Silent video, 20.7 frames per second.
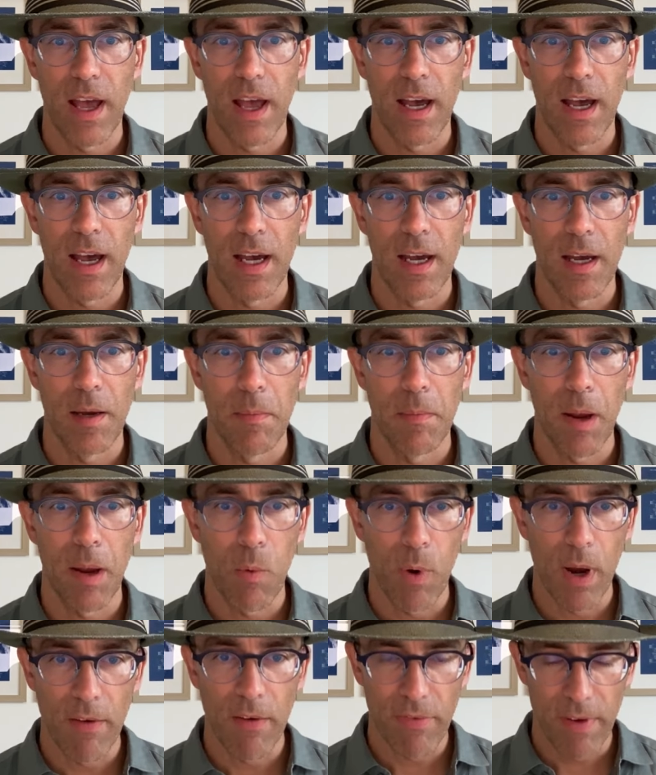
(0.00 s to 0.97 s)
My
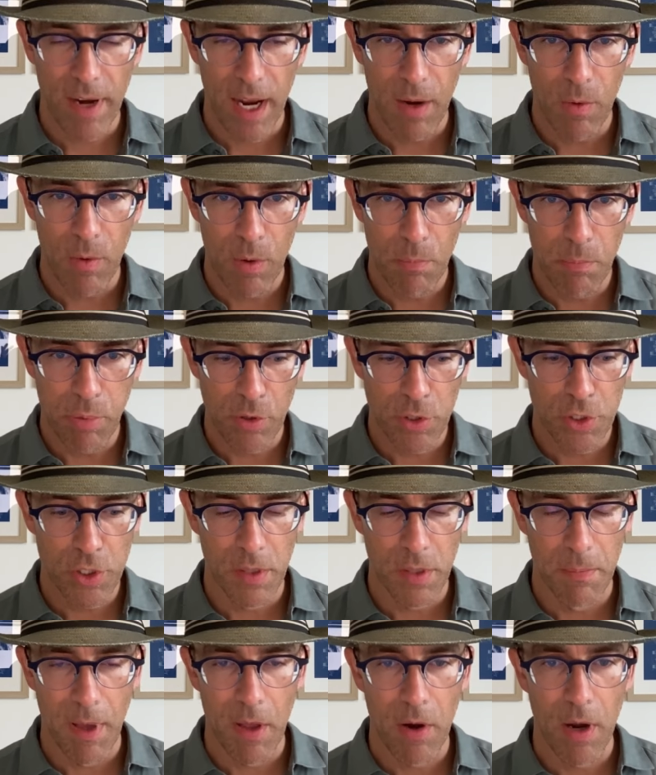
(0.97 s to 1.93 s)
wife and I would push
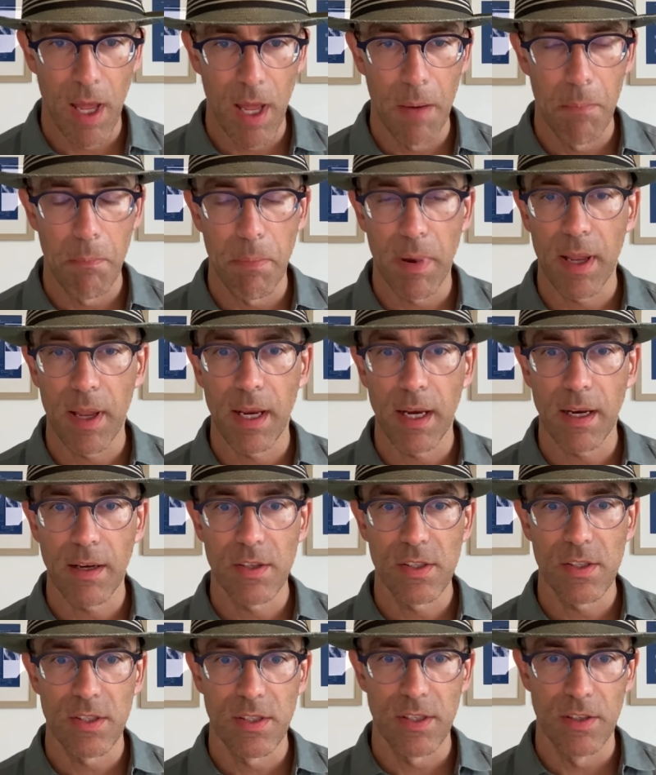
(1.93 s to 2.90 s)
them out on
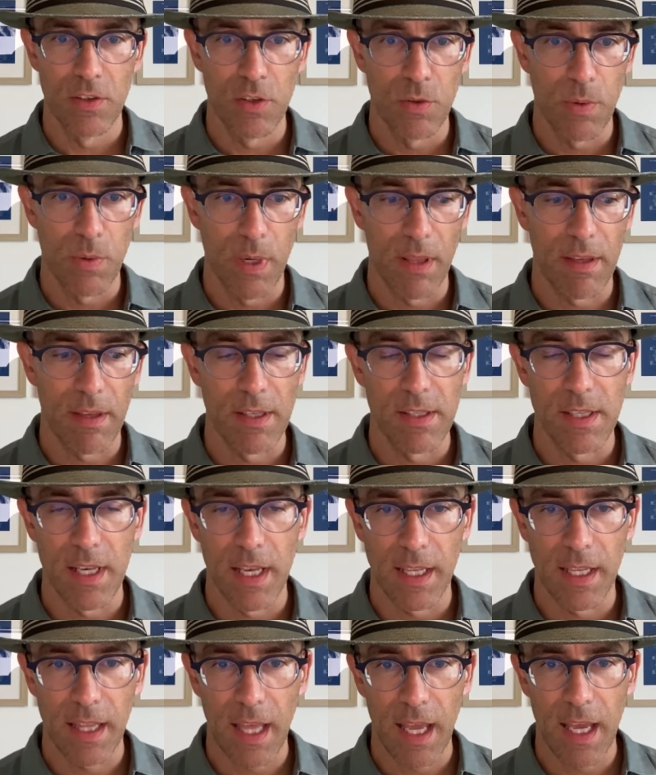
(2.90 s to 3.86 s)
bikes and doing things
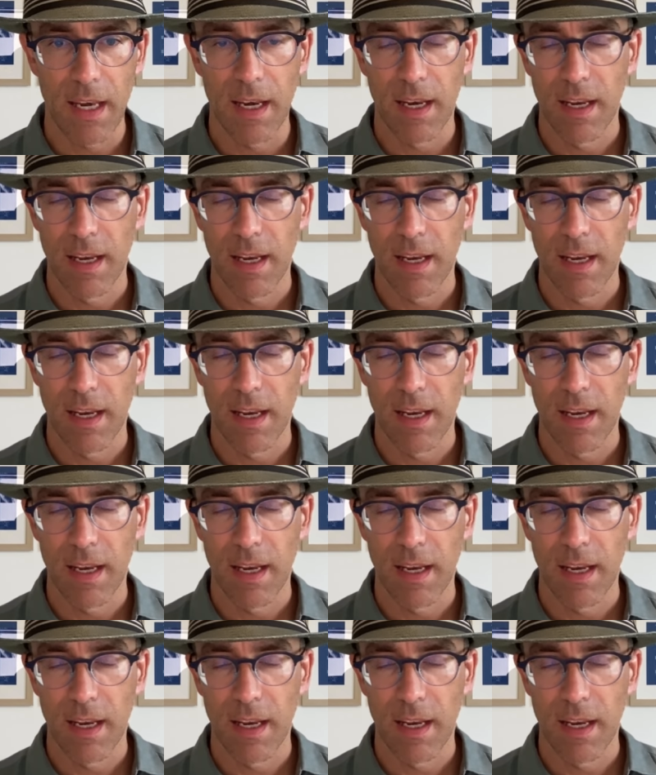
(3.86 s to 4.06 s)
like that,